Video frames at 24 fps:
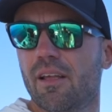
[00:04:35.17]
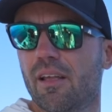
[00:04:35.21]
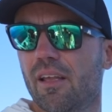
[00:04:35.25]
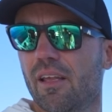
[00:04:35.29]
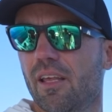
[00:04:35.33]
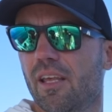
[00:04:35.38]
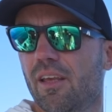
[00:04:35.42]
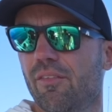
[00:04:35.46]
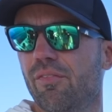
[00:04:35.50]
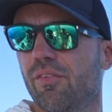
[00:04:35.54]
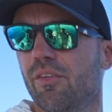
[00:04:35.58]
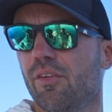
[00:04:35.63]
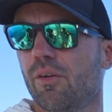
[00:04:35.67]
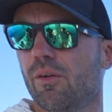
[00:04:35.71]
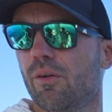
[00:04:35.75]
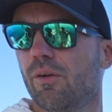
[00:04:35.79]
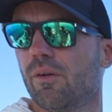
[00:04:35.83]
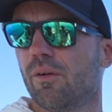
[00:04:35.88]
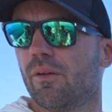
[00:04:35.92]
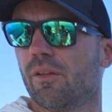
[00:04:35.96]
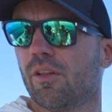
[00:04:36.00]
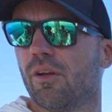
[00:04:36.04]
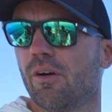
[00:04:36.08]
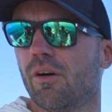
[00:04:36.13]
if
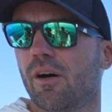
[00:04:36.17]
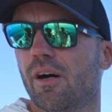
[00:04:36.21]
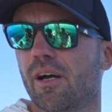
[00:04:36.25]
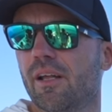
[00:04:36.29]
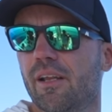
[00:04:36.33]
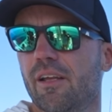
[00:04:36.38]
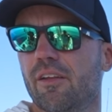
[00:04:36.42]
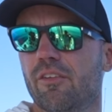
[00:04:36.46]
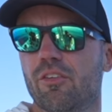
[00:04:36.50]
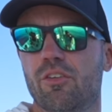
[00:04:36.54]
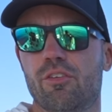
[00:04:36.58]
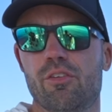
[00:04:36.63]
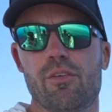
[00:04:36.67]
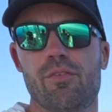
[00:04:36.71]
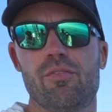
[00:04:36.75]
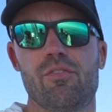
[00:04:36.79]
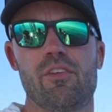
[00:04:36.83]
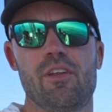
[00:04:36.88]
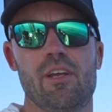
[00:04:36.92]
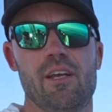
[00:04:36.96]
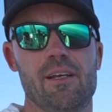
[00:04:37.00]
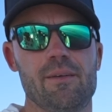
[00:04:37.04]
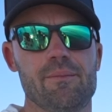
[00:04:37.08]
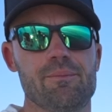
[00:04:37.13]
your line is
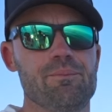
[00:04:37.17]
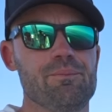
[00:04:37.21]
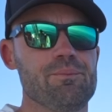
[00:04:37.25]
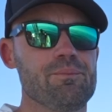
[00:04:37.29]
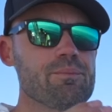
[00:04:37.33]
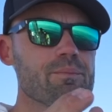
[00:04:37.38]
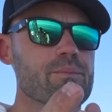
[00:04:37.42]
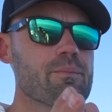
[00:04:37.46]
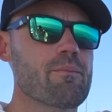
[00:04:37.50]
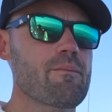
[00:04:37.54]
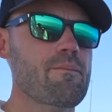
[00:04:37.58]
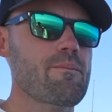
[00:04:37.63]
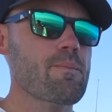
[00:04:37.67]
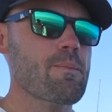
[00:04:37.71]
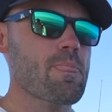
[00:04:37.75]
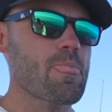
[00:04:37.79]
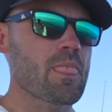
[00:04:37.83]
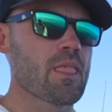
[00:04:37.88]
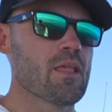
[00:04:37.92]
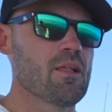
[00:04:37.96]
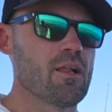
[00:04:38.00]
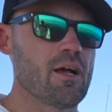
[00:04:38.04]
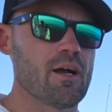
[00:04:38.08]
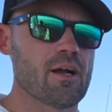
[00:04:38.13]
drifting
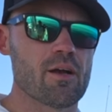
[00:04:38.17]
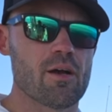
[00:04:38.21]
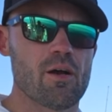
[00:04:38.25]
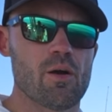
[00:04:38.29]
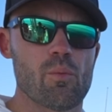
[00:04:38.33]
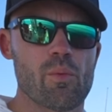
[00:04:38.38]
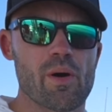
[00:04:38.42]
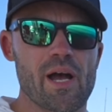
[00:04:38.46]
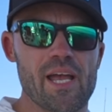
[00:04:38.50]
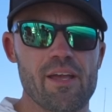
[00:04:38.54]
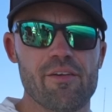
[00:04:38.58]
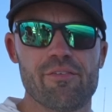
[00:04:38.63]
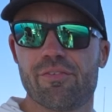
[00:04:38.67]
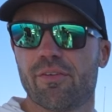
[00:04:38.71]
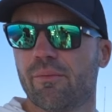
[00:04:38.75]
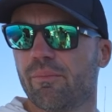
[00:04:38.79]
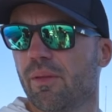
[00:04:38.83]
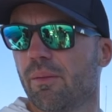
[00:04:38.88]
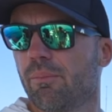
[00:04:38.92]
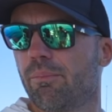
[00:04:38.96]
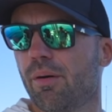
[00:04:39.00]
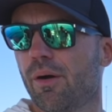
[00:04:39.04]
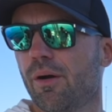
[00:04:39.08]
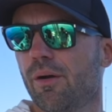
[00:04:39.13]
like away from
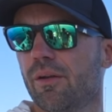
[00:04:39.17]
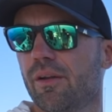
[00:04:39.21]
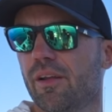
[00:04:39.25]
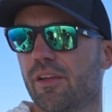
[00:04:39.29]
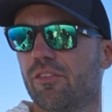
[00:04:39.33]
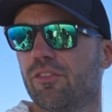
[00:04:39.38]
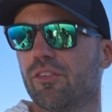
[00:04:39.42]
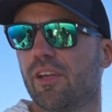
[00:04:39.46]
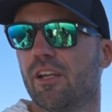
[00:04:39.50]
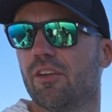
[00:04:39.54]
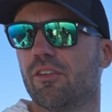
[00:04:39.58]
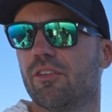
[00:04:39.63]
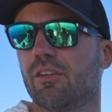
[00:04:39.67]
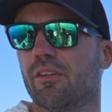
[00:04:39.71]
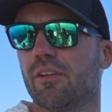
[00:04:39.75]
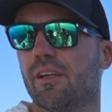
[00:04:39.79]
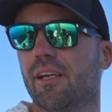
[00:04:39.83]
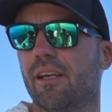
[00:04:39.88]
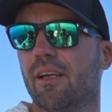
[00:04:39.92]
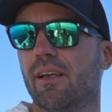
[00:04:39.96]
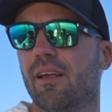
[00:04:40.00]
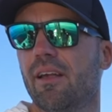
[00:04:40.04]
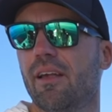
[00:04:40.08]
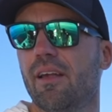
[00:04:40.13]
the boat
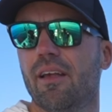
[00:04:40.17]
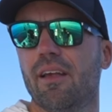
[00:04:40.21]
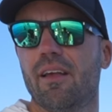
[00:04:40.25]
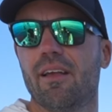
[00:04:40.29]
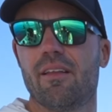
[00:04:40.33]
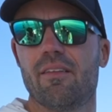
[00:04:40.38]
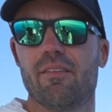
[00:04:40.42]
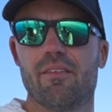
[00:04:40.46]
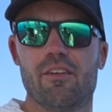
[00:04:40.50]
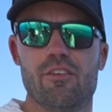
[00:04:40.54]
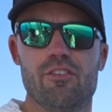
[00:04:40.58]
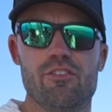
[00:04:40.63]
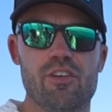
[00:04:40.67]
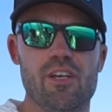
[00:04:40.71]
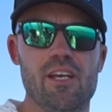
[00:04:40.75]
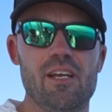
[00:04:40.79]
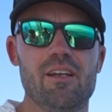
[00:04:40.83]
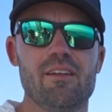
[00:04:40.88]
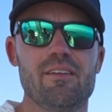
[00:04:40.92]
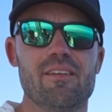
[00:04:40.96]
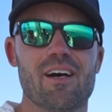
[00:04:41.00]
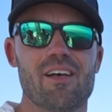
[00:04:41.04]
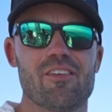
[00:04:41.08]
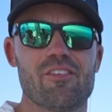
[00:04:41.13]
essentially, the
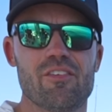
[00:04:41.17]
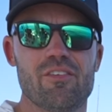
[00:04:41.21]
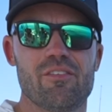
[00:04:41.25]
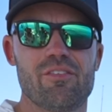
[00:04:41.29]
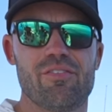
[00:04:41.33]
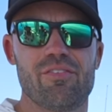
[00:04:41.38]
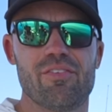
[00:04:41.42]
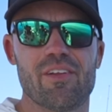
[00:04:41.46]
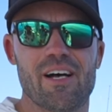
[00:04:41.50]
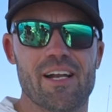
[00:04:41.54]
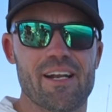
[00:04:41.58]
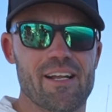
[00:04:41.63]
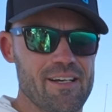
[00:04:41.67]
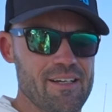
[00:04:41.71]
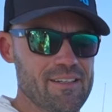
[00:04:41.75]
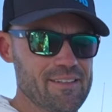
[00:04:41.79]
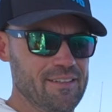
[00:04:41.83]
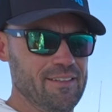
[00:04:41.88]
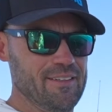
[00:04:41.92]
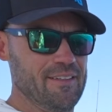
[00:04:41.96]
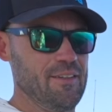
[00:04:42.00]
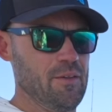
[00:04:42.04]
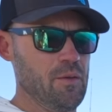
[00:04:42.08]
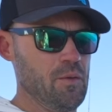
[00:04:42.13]
jig doesn't flutter.
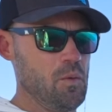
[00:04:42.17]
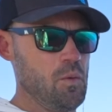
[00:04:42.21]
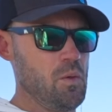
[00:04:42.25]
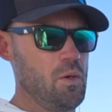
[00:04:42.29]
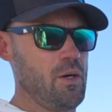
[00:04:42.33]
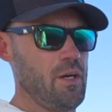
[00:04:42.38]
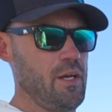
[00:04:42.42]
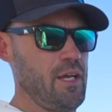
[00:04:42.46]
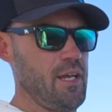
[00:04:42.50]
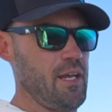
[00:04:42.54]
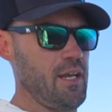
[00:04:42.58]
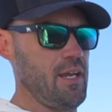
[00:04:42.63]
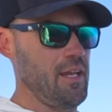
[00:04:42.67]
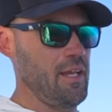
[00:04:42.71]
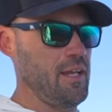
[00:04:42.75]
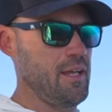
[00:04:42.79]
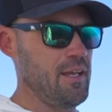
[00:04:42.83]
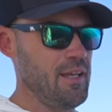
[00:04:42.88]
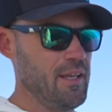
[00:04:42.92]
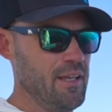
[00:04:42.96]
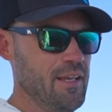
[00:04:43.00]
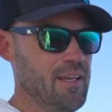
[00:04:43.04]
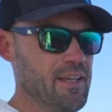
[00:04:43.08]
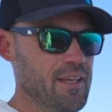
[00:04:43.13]
Boy,
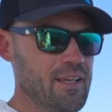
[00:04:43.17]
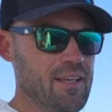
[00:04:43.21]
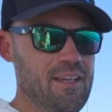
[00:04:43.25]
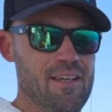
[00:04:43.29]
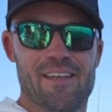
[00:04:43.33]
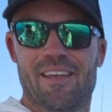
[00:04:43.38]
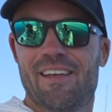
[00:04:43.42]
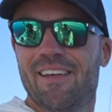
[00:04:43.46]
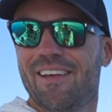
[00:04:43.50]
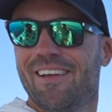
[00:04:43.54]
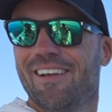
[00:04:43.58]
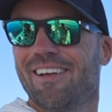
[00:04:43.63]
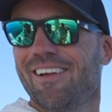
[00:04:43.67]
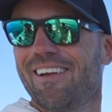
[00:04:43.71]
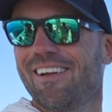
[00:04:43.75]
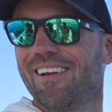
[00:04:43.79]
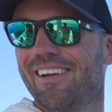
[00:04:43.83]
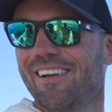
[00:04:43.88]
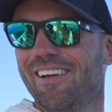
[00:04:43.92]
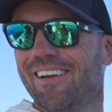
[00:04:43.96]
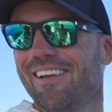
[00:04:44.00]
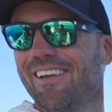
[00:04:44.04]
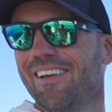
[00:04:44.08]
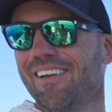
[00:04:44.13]

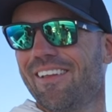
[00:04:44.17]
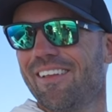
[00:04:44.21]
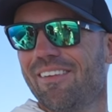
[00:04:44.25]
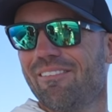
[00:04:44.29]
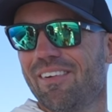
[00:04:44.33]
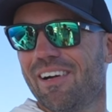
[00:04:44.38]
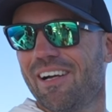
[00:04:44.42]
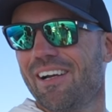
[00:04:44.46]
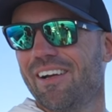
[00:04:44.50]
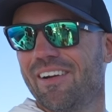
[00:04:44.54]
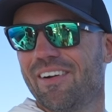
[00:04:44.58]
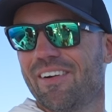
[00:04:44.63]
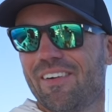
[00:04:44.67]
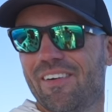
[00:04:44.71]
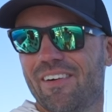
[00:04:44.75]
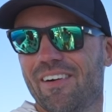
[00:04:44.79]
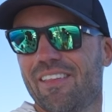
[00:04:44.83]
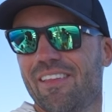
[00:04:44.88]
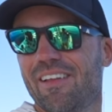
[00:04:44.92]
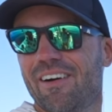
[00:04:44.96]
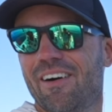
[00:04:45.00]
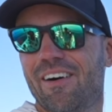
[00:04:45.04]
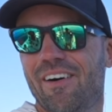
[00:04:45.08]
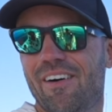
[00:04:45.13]
oh my God,
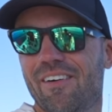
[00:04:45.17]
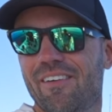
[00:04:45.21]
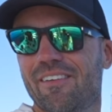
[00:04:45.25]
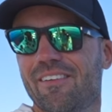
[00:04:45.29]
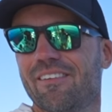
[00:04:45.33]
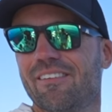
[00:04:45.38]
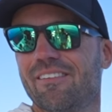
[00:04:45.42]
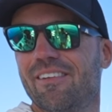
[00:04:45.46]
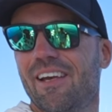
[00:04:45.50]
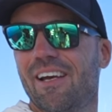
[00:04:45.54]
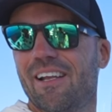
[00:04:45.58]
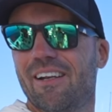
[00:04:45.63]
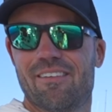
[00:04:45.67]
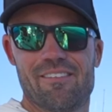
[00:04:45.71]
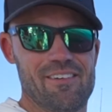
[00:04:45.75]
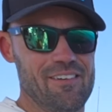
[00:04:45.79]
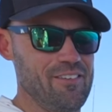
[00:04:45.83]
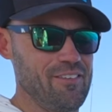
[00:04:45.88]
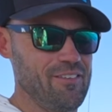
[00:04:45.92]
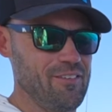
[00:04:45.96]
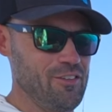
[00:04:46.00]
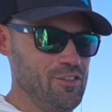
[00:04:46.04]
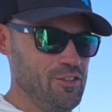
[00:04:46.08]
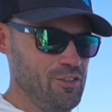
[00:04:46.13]
the whole sounder
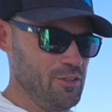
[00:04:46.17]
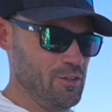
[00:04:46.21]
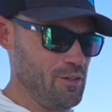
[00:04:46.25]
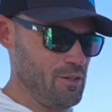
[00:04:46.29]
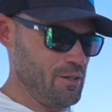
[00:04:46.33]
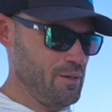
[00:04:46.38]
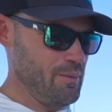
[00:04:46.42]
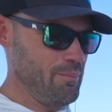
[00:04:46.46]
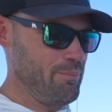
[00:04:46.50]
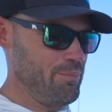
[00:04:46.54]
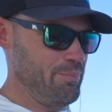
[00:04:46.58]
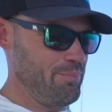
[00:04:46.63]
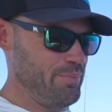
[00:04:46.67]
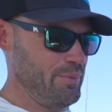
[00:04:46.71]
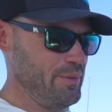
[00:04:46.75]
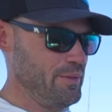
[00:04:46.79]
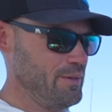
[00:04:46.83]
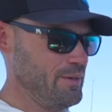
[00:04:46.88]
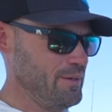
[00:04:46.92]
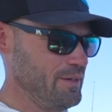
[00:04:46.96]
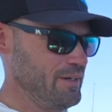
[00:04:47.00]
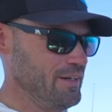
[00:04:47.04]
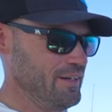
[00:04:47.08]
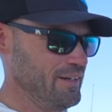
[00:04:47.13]
is chock
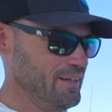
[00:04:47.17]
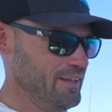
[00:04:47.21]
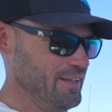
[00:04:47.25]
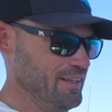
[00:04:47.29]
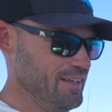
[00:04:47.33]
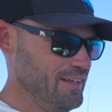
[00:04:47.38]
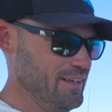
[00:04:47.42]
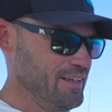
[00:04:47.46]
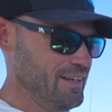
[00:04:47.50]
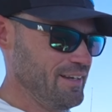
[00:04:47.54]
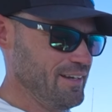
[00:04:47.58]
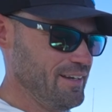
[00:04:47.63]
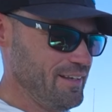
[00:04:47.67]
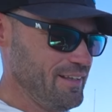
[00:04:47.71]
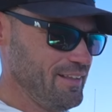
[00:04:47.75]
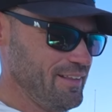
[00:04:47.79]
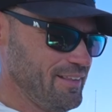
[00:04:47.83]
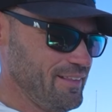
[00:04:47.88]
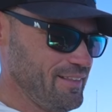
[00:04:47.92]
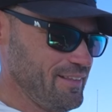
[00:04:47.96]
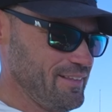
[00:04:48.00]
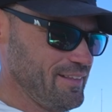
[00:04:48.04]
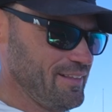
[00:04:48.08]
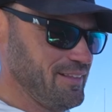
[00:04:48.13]
block.
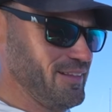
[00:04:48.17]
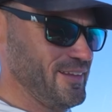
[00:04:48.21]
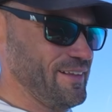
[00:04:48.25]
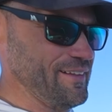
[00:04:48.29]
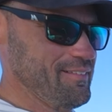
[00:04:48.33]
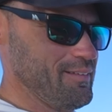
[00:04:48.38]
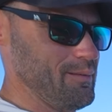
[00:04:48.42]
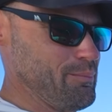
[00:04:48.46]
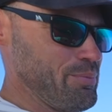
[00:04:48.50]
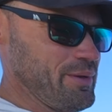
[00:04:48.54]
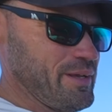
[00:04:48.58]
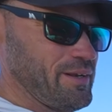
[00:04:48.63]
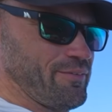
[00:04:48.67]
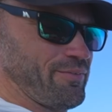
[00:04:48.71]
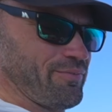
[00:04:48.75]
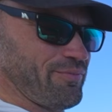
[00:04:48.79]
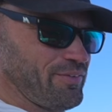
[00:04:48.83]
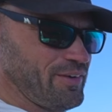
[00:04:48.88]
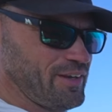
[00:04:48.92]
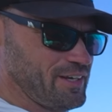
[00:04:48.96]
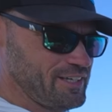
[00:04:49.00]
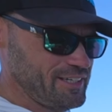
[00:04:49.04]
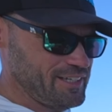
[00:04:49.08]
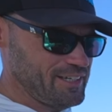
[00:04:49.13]
That's a better
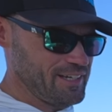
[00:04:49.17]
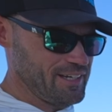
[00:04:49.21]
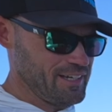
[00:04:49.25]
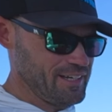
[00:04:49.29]
fish.